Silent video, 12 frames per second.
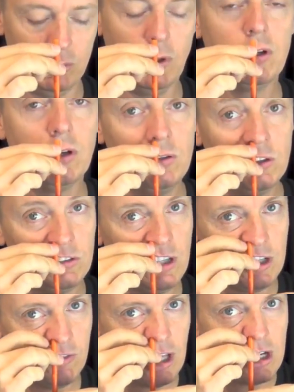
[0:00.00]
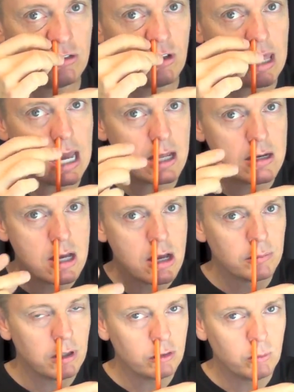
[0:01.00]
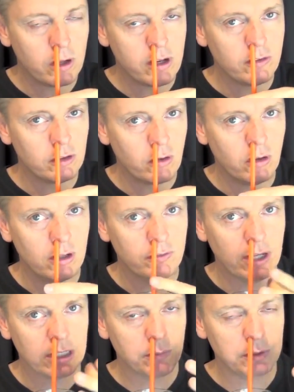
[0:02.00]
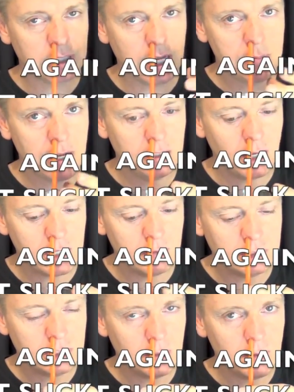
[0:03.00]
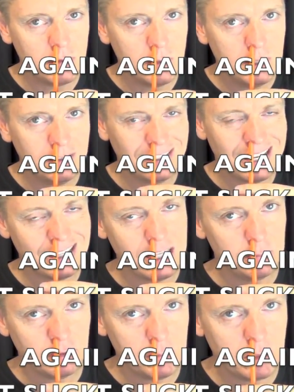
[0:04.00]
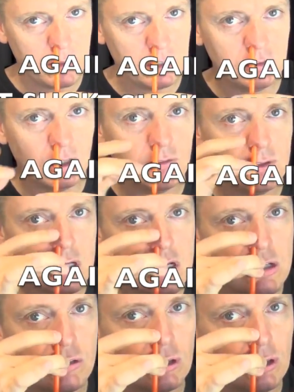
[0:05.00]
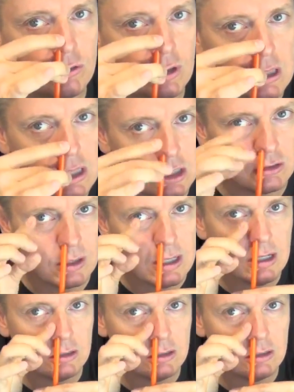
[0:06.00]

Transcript: So what you're going to do is take advantage of that plus one other little effect, which I might not even share with you because I got to keep some to myself. So it looks like this.